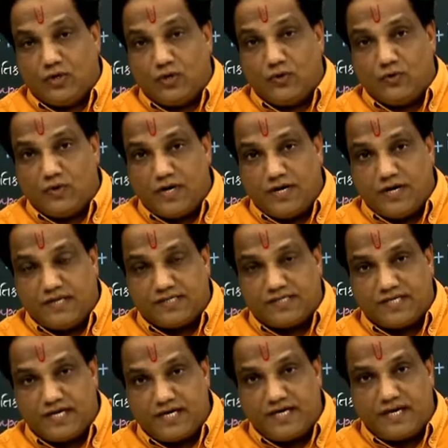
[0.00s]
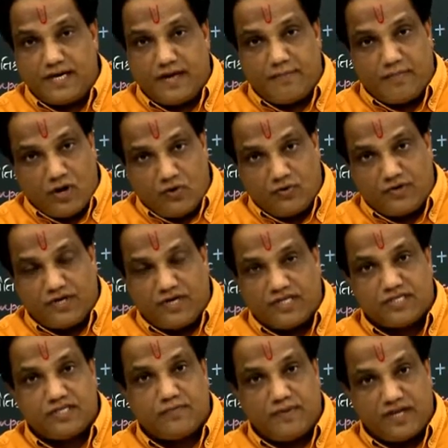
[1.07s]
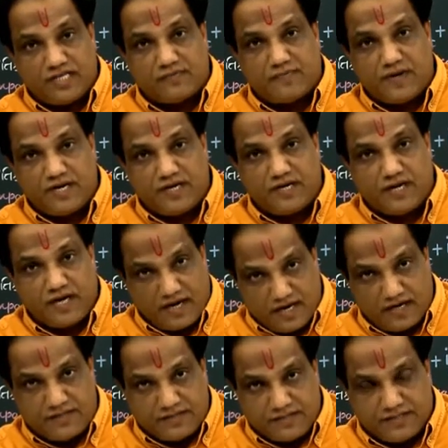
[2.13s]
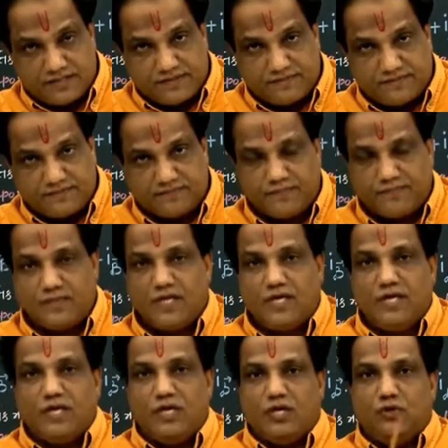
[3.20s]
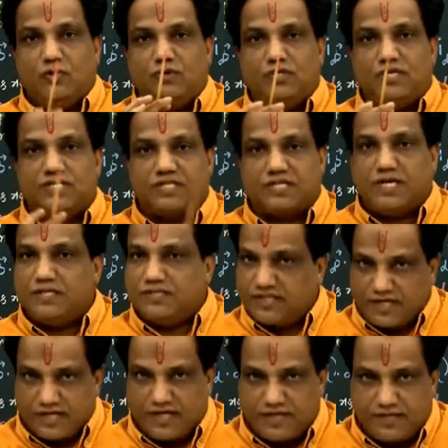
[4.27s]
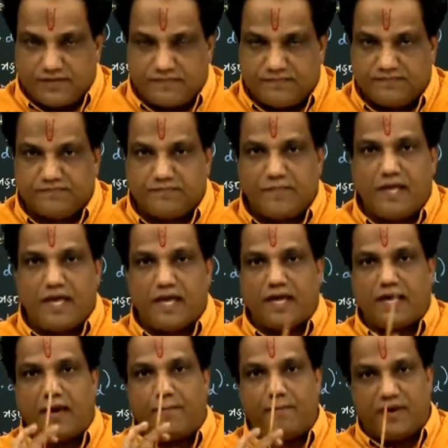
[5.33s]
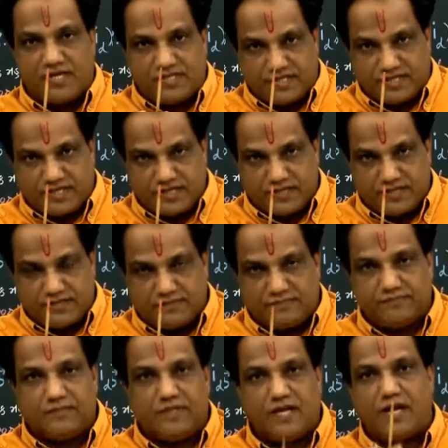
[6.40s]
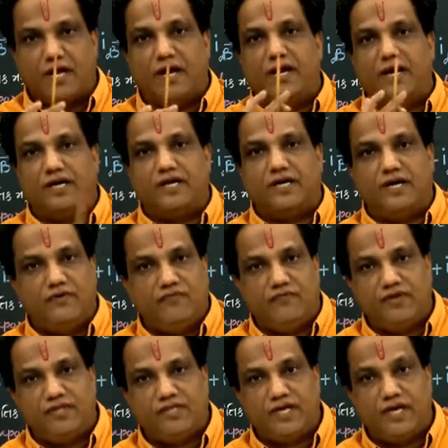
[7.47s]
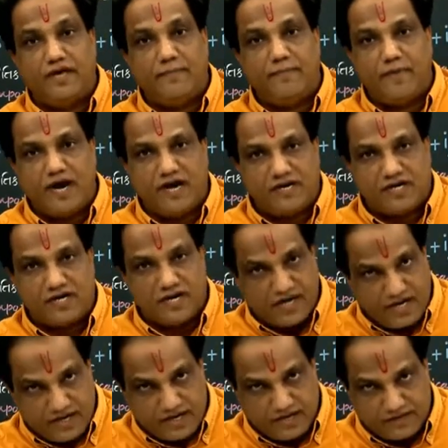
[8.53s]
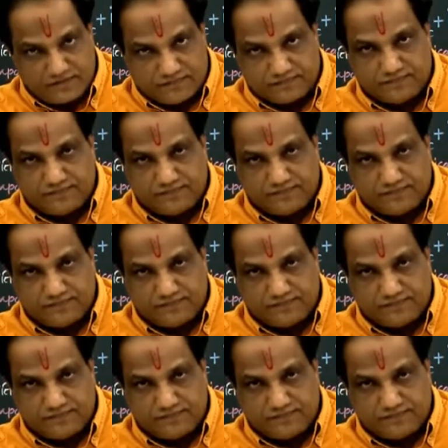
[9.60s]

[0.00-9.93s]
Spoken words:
To understand about displacement current, you just consider a capacitor connected with a battery.